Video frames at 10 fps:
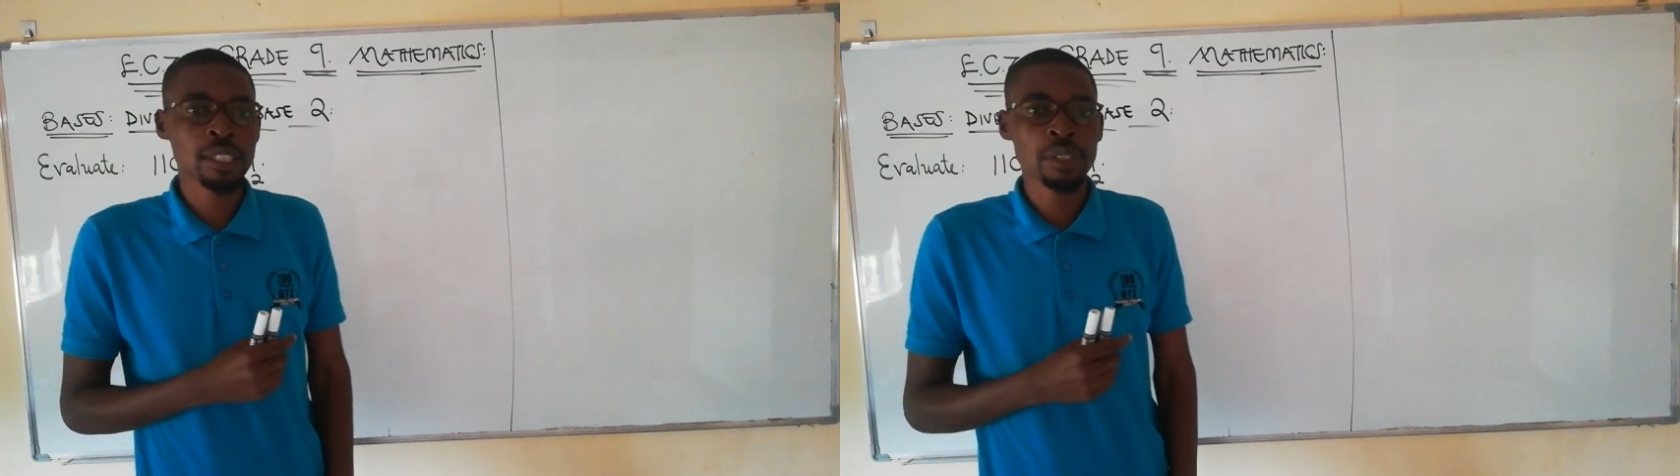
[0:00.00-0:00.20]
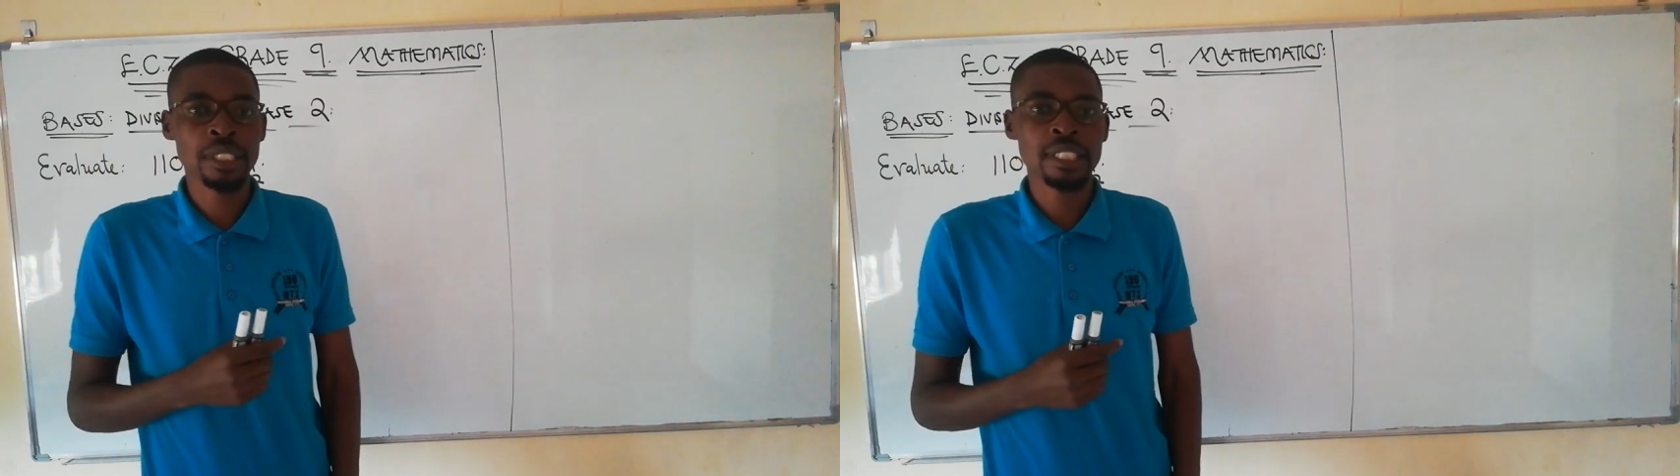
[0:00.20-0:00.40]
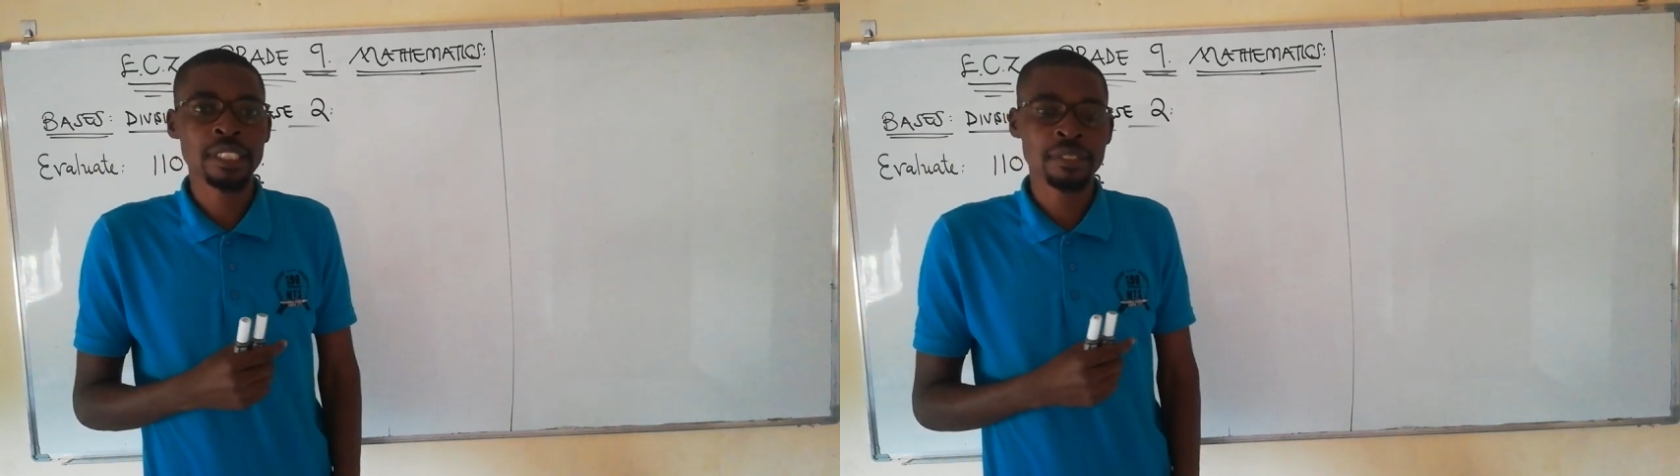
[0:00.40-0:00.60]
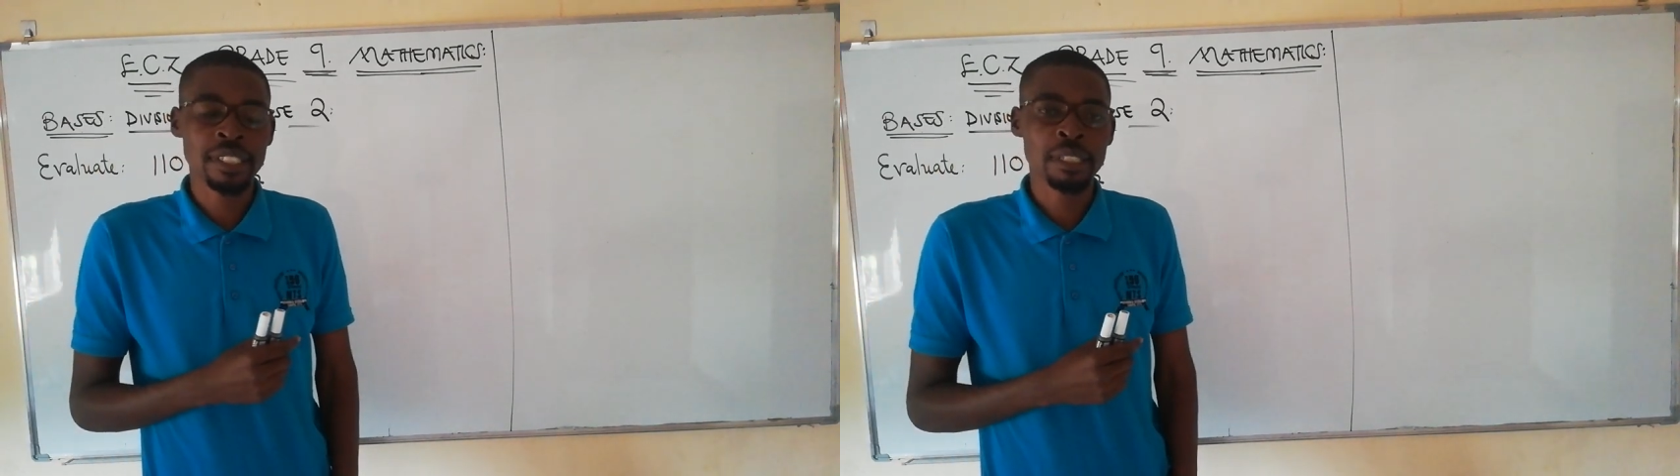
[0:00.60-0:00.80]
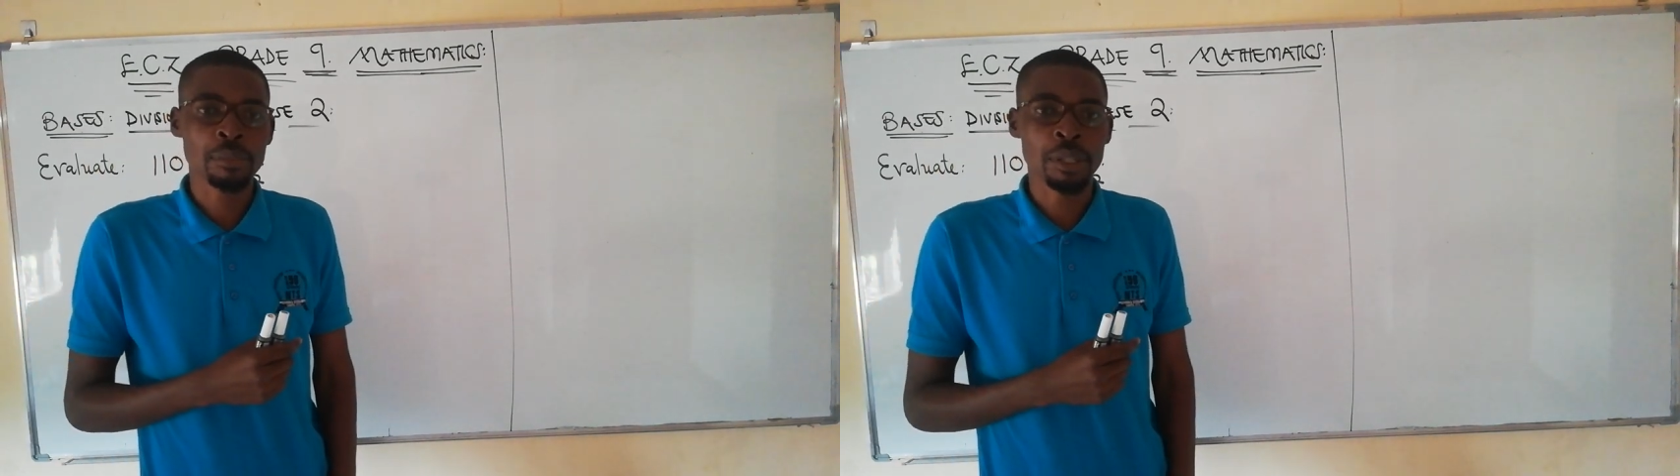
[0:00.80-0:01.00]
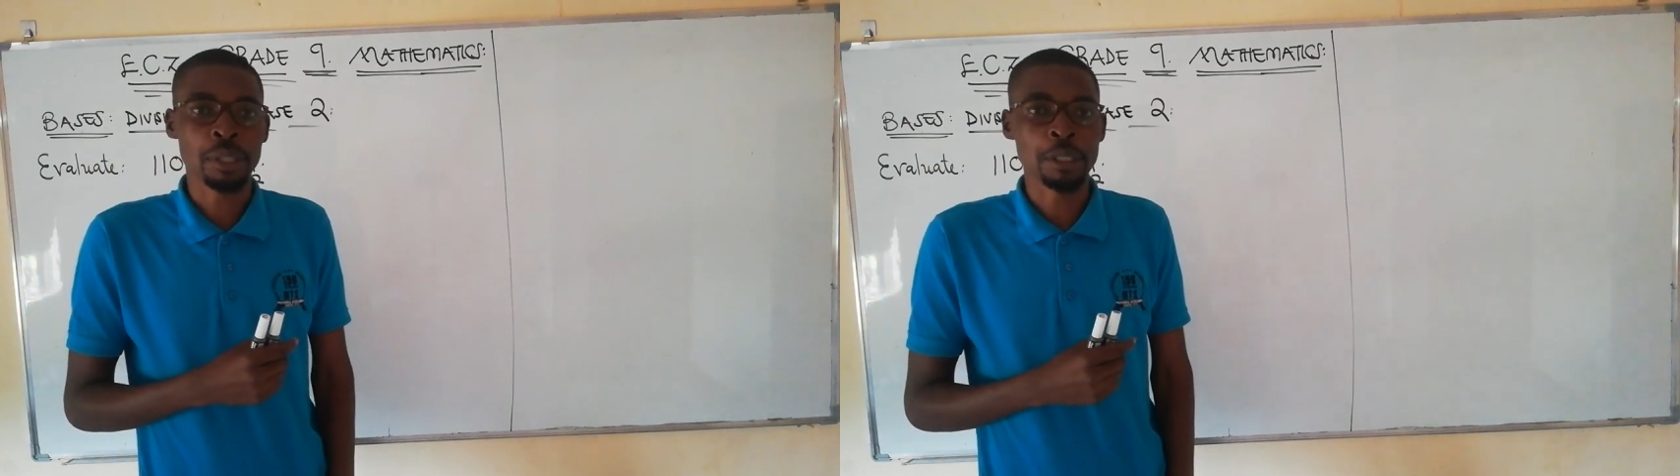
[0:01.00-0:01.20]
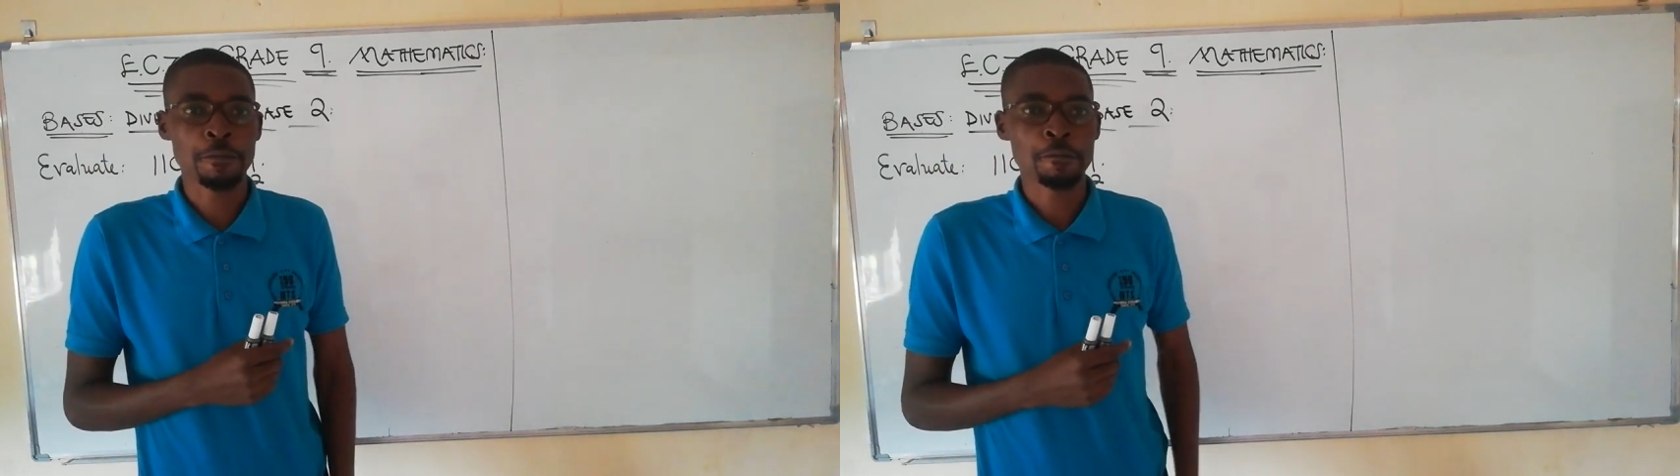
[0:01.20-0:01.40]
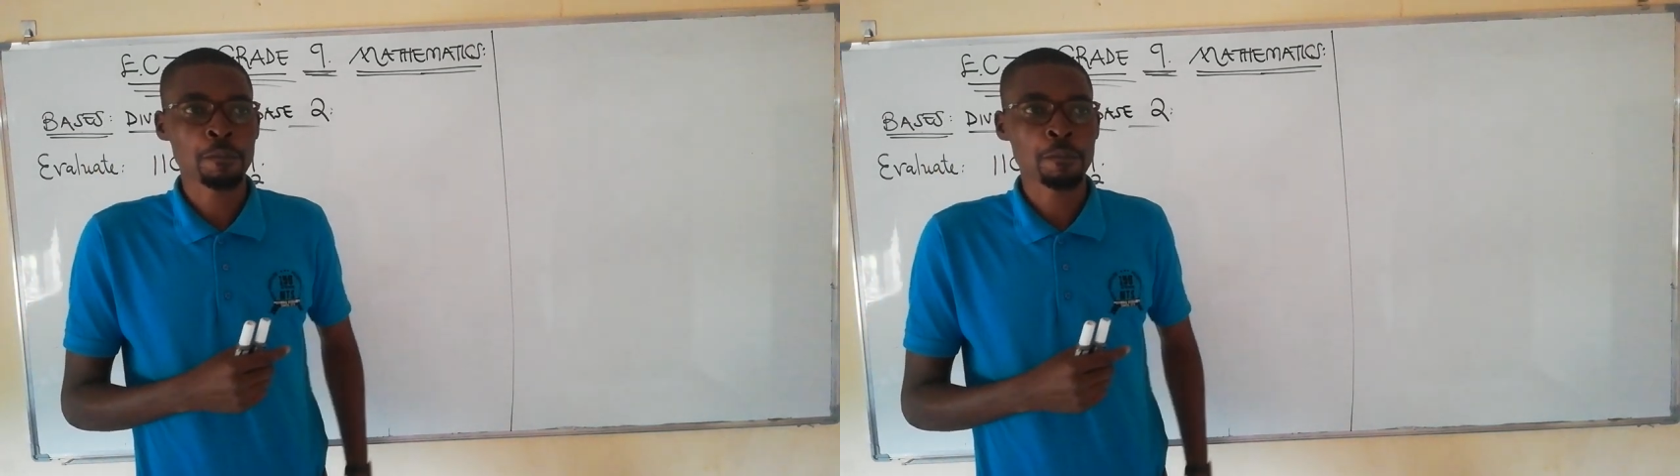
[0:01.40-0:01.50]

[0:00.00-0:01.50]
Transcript: is not divisible.